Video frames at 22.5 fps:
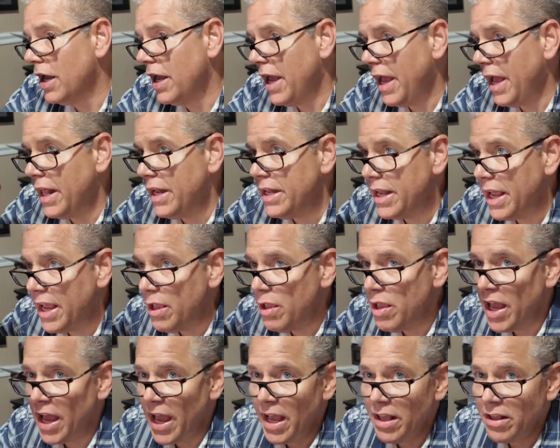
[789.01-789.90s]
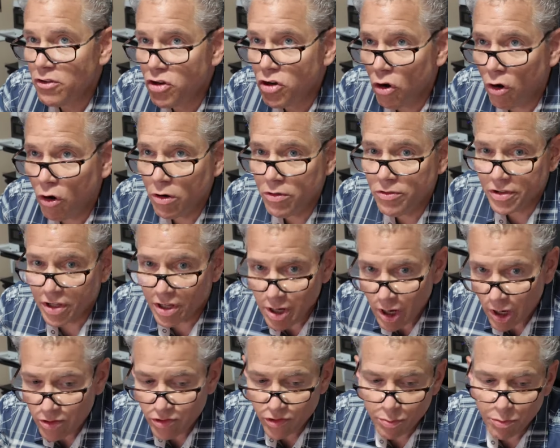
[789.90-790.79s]
And they charge the
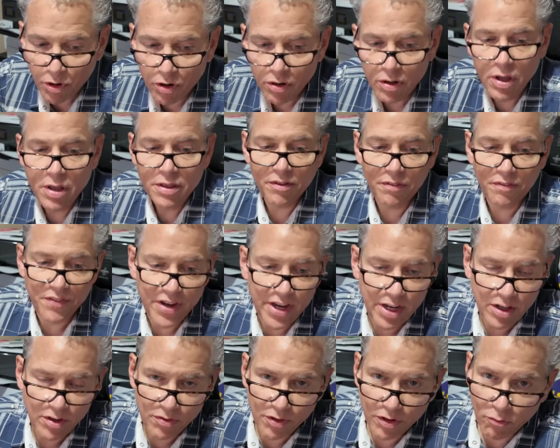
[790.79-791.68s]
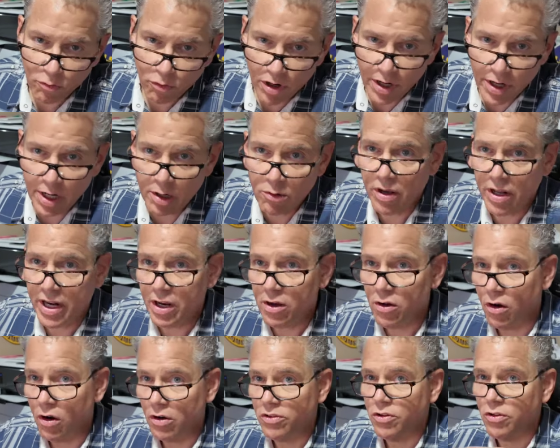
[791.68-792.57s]
customer the fees for running the credit
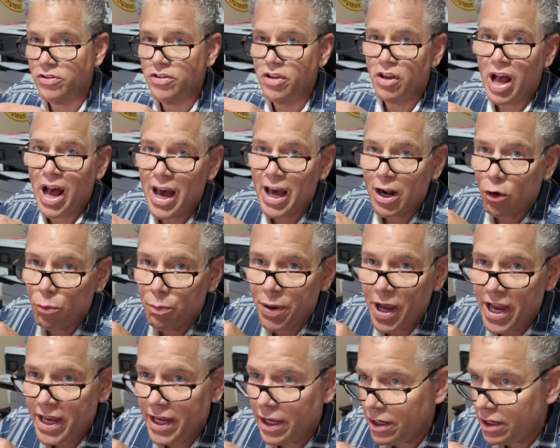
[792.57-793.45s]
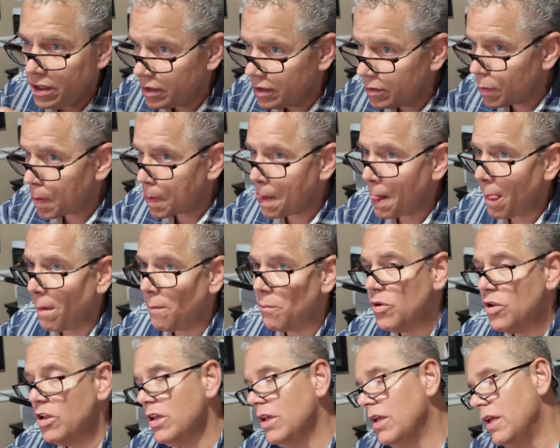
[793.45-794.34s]
card. So I don't pay it,
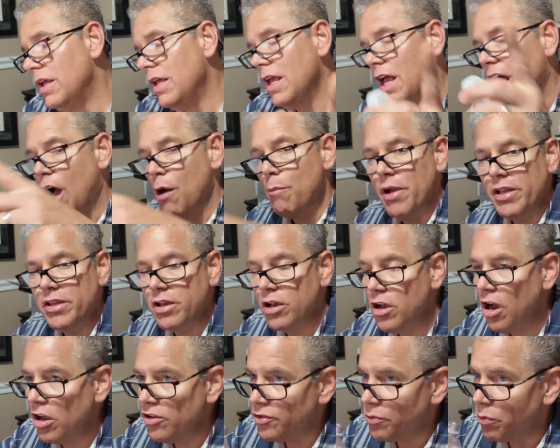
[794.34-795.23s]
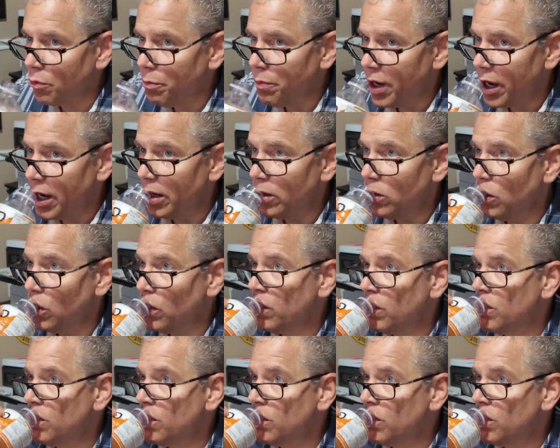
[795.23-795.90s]
I make the customer pay it.